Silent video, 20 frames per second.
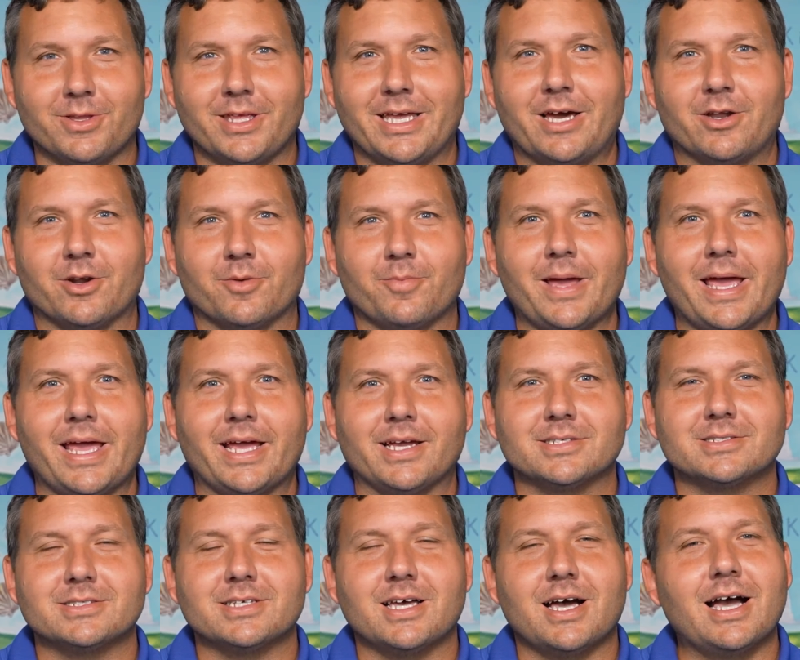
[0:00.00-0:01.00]
the Outer
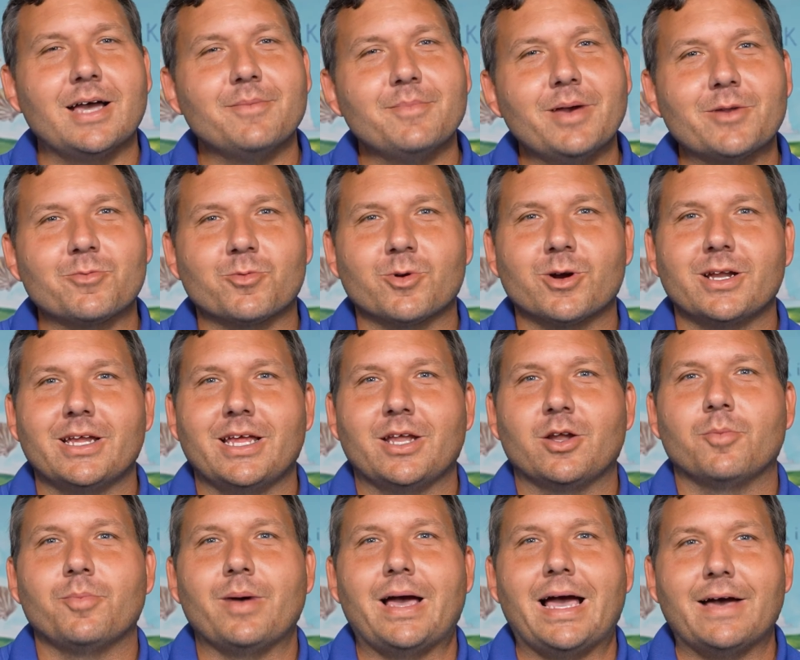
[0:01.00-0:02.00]
Banks. I'm Edward, and
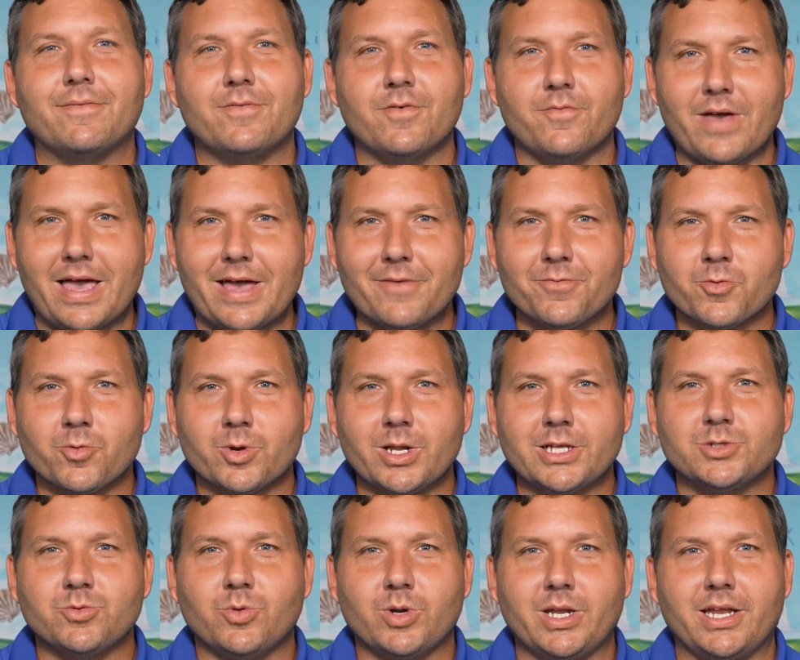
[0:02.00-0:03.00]
on behalf of everyone
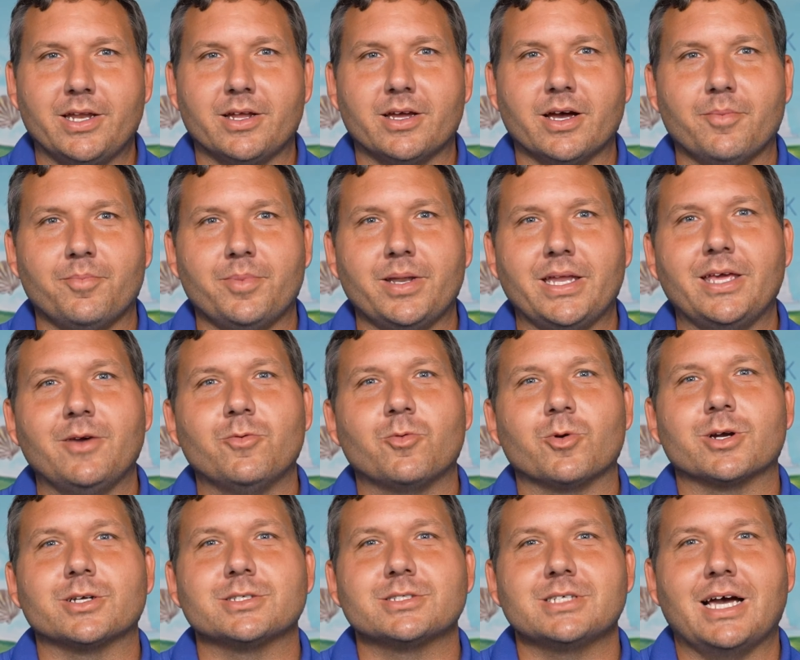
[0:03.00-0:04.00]
at Twiddy & Company, we're
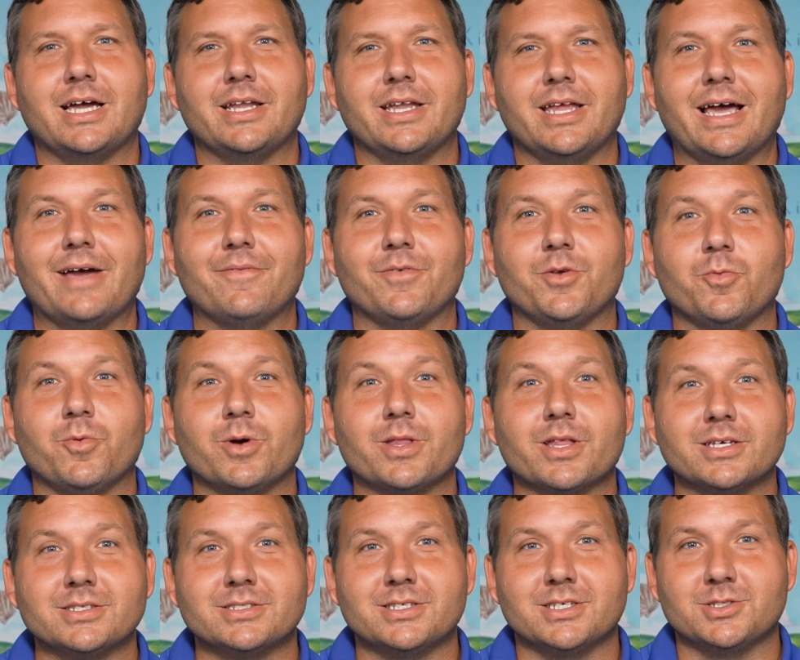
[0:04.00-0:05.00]
excited to have you with
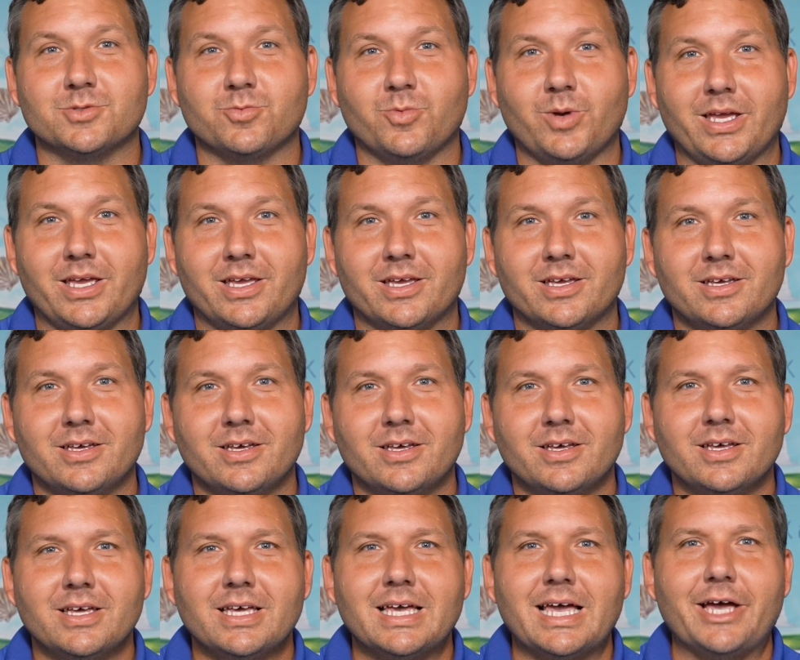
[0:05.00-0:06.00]
us this week.
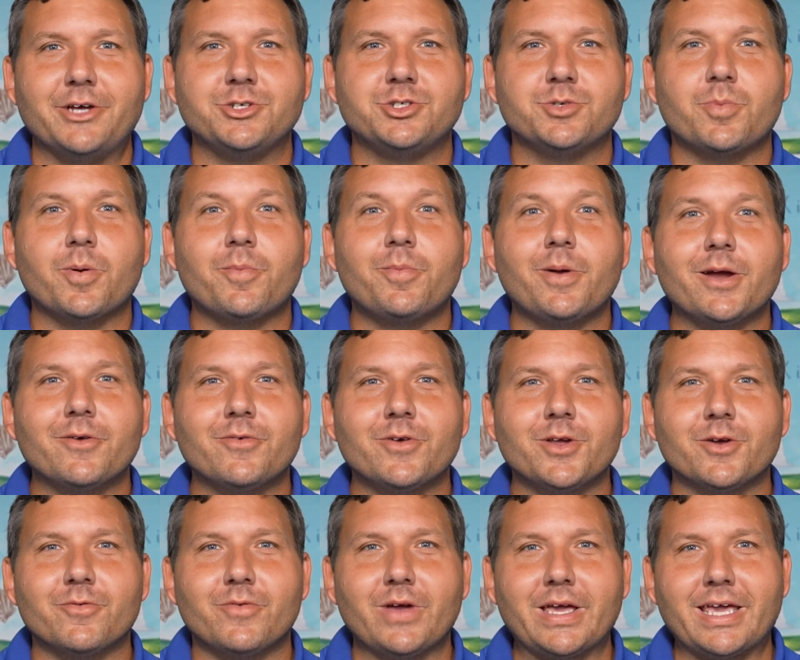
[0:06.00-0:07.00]
As you prepare for
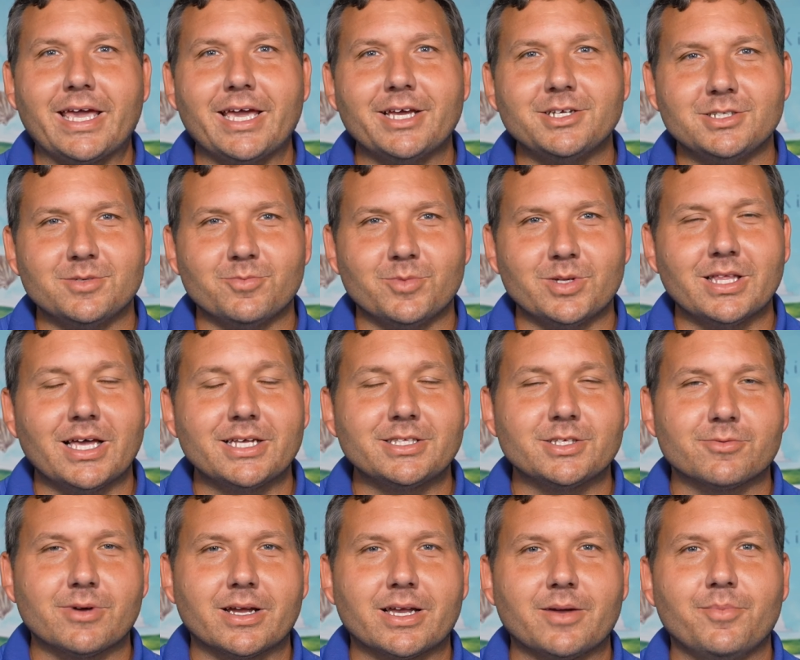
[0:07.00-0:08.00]
your vacation, we'd like to
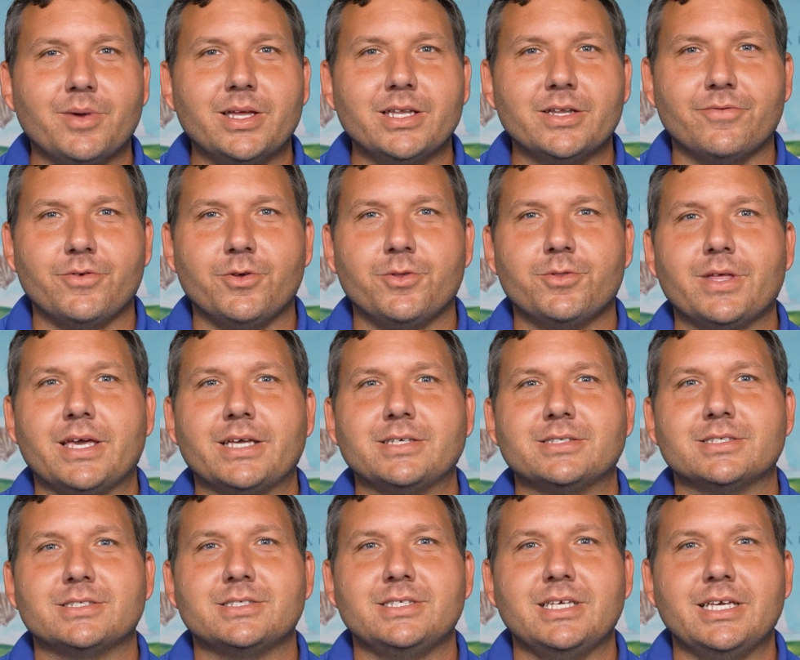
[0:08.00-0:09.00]
recommend a few things
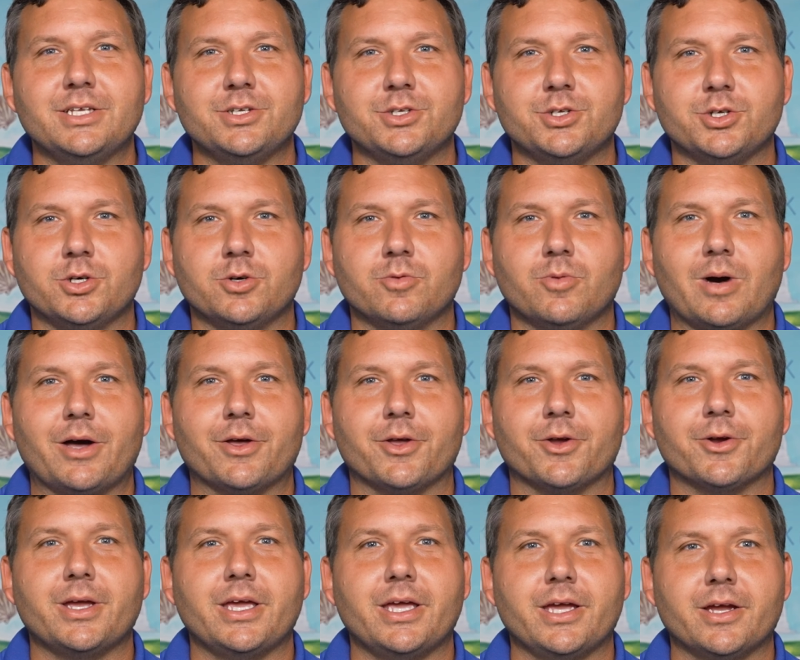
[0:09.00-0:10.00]
to see and do while you're
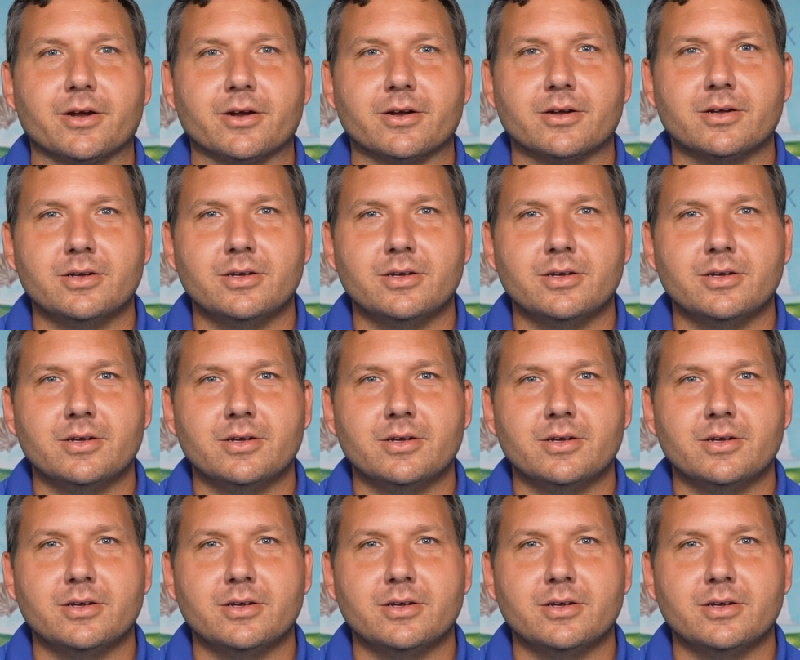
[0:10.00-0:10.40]
here.